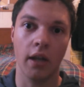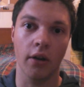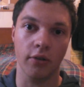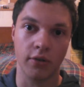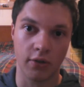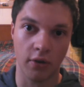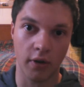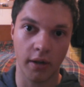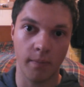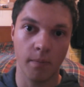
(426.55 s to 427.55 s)
and are
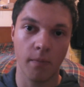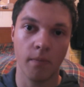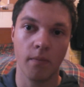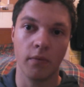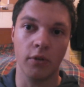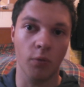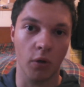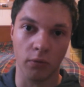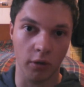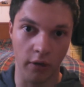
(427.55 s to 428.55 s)
sturdy, you
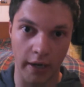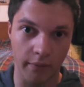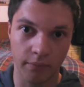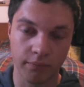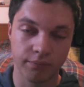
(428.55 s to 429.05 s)
won't regret it.